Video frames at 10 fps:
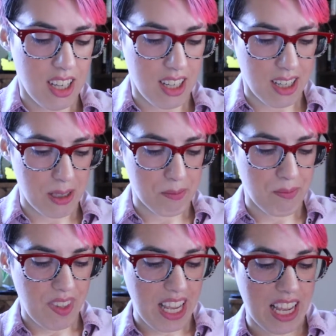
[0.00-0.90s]

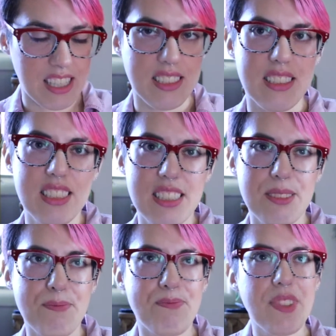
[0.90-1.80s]
Um, and
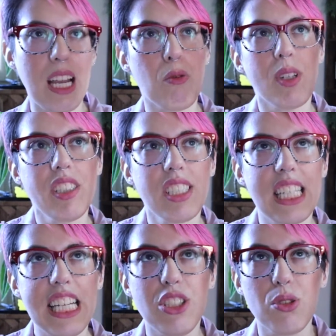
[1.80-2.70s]
I will
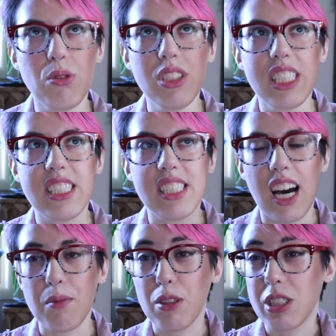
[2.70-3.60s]
say Jules is
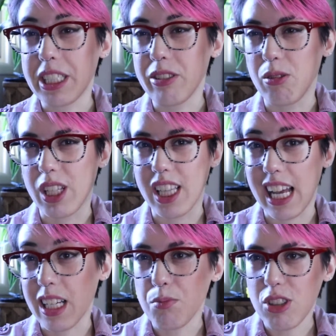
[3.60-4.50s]
not a particularly
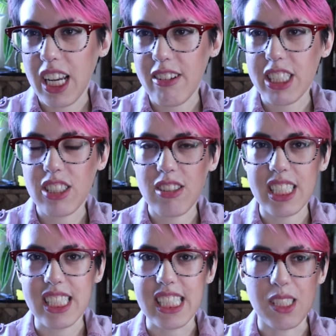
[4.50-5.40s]
likable character,
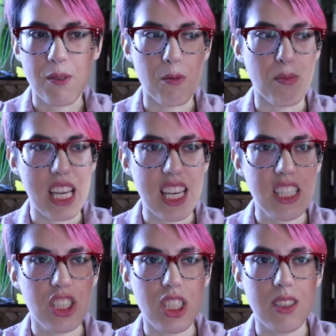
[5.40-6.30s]
at least for
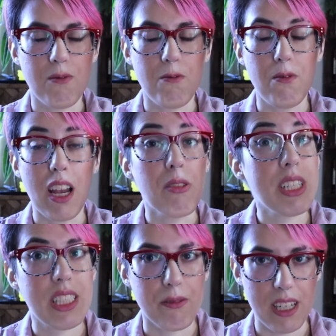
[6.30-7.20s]
me. She's
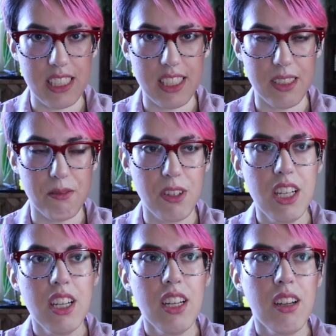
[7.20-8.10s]
very defensive,
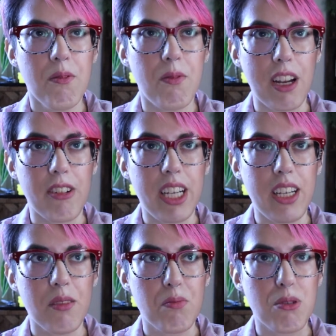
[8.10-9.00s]

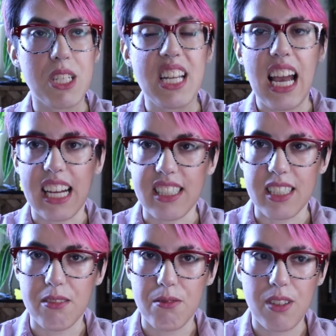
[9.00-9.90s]
very
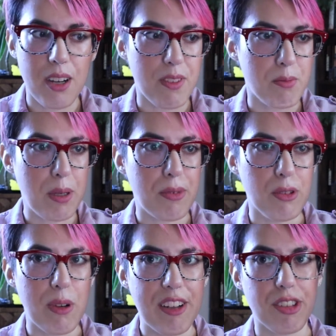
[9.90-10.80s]
protective of the
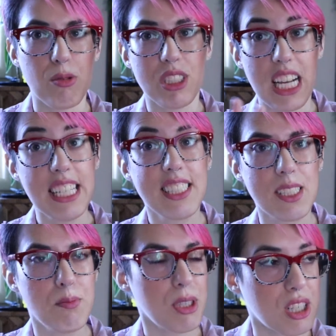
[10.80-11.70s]
people around her, which as
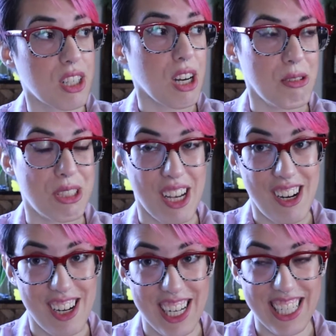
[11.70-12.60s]
this book goes
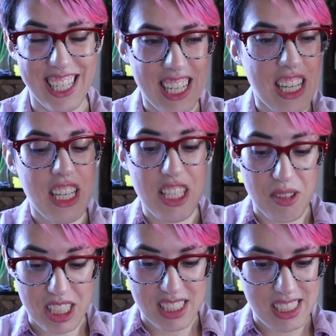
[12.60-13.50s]
on, you
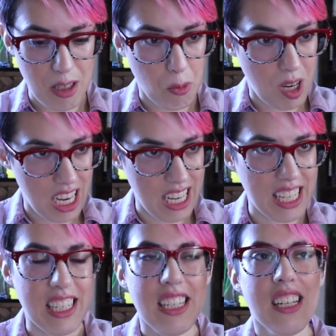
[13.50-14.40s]
can see
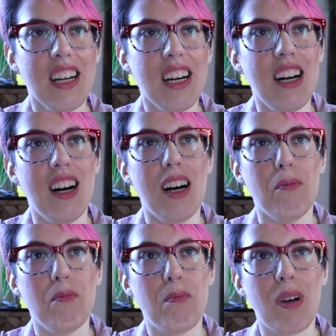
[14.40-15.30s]
why.
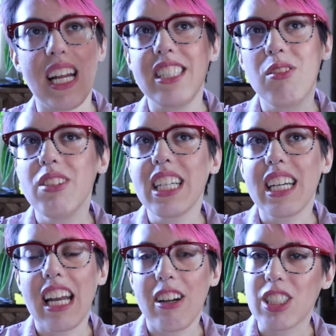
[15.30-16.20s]
Um, but I don't think a
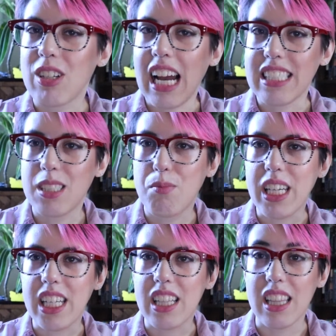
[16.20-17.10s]
character has to
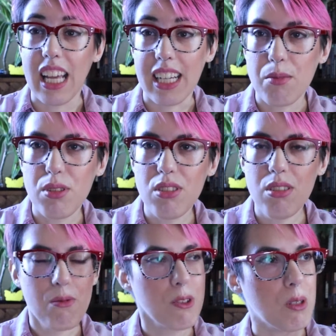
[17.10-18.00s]
be
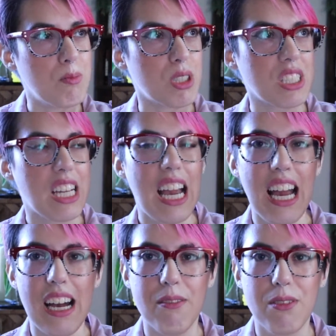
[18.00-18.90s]
likable for a book to
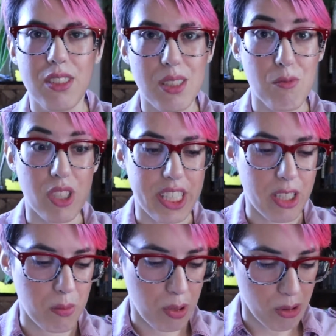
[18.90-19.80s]
have some really
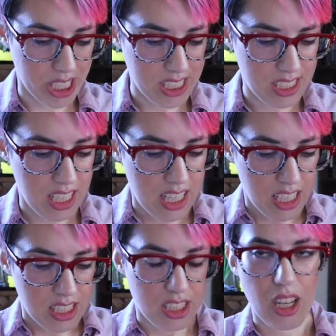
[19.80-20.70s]
good points.
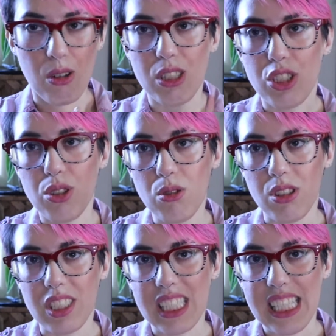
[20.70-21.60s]
So
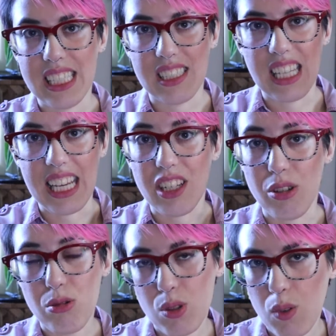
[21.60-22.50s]
Jules is a
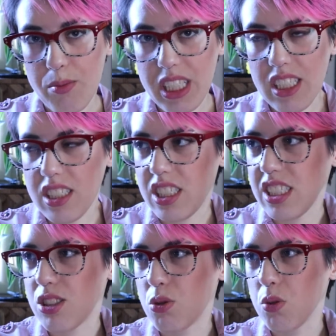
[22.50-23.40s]
newswoman.
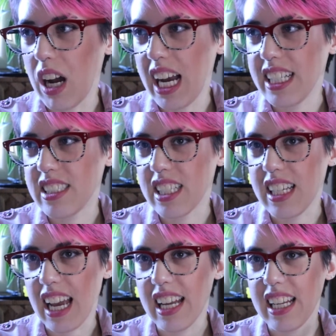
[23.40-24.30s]
She's tried to
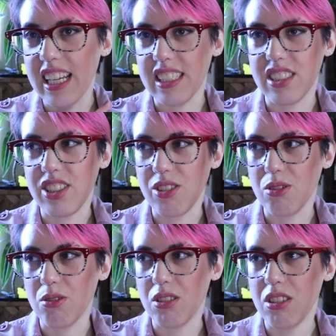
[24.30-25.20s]
get
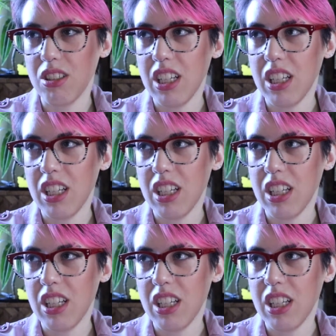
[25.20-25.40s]
into